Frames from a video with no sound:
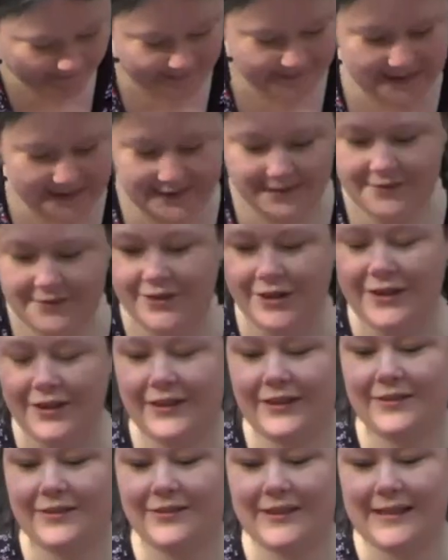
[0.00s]
Then you've got
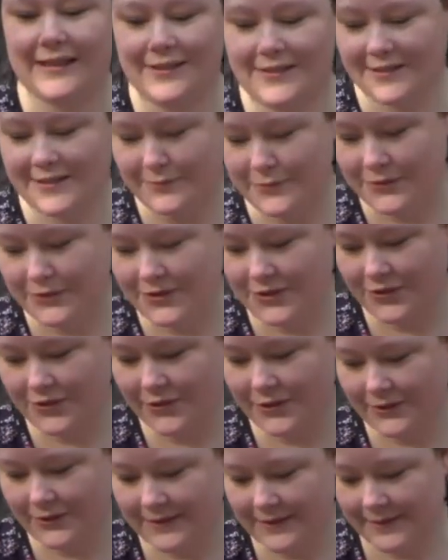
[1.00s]
your reusable
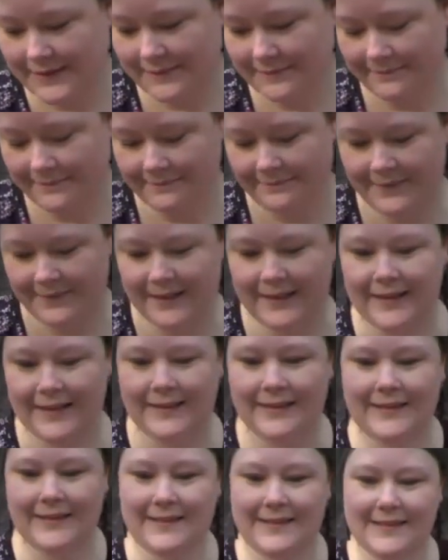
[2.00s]
straws.
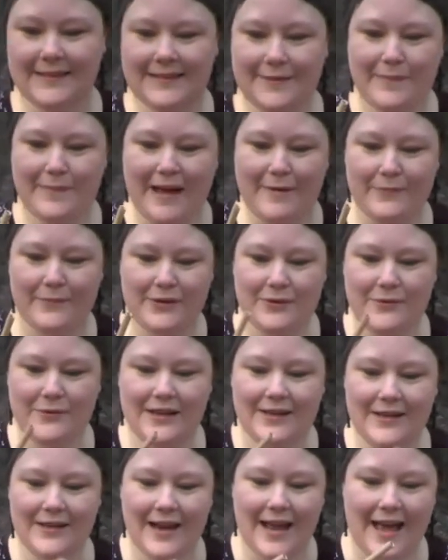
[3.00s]
This is a bamboo
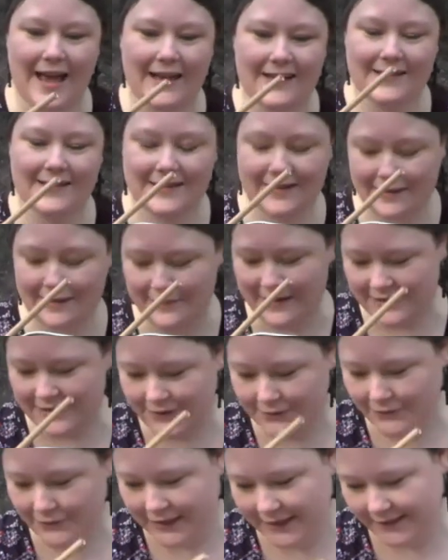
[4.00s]
one and a
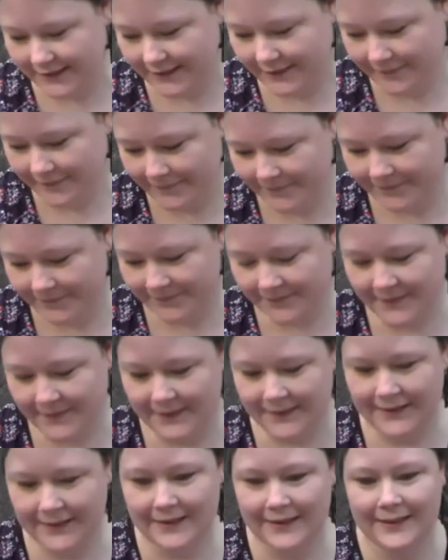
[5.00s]
metal one.
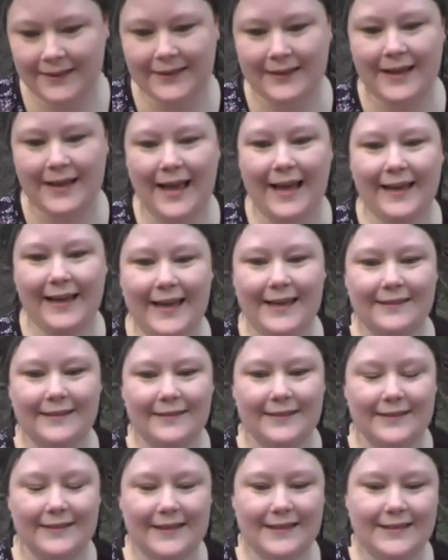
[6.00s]

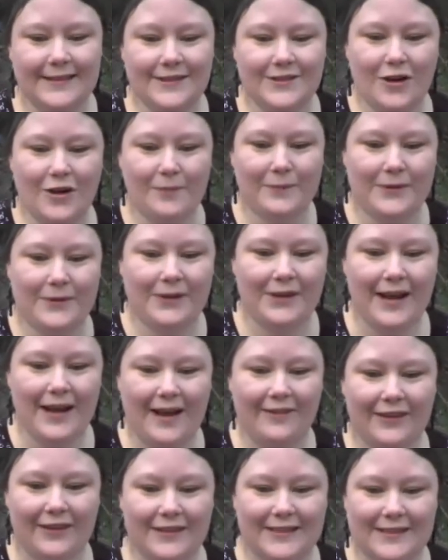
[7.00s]
Again, these stop you
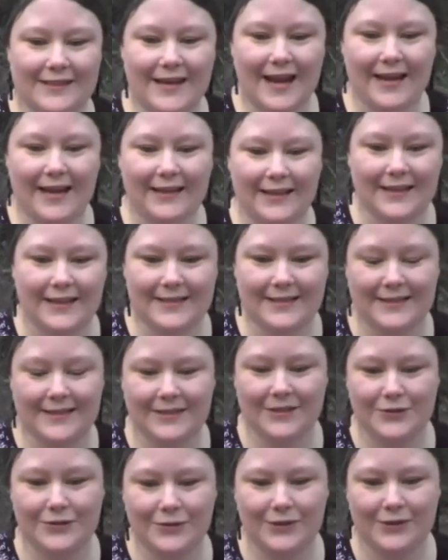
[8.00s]
having to take a
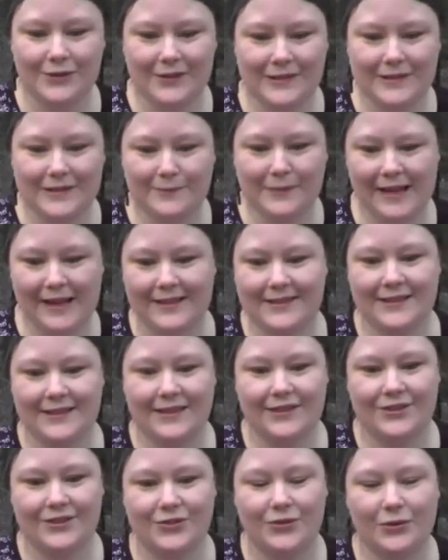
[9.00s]
single-use
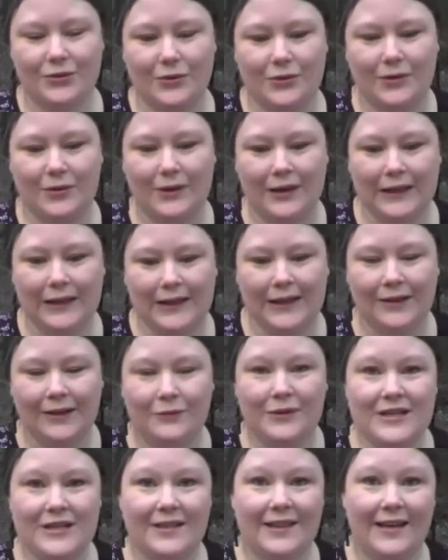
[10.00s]
plastic straw,
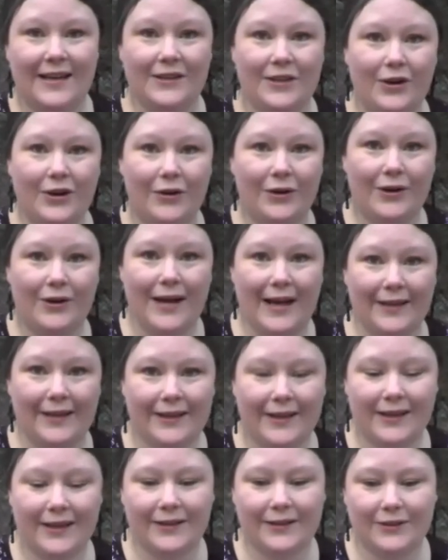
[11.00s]
which then go and
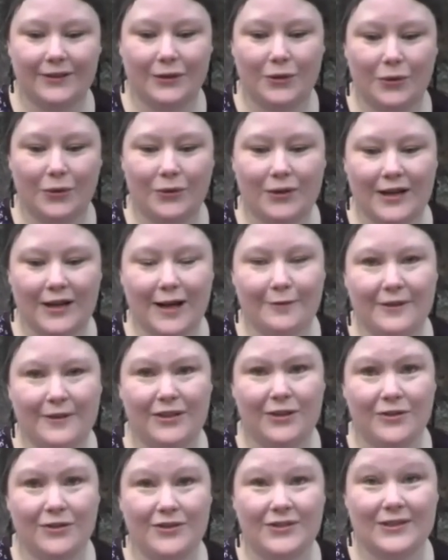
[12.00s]
get caught up the
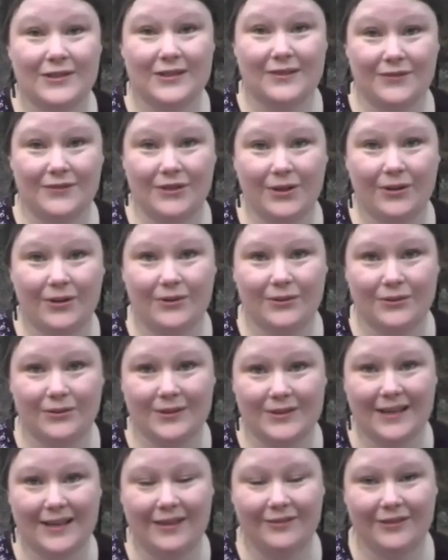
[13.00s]
noses of
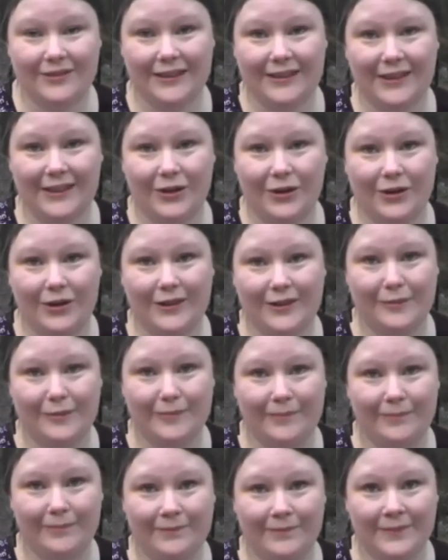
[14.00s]
turtles and really hurt them.